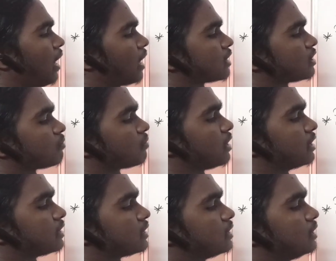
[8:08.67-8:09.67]
x
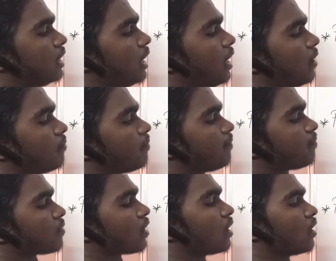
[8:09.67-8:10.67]
plus a
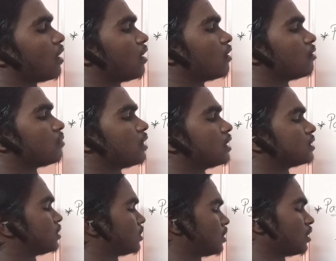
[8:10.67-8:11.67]

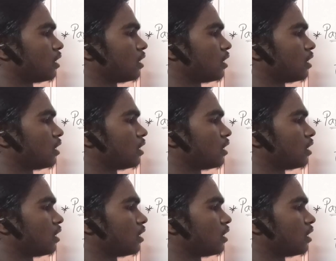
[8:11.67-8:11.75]
plus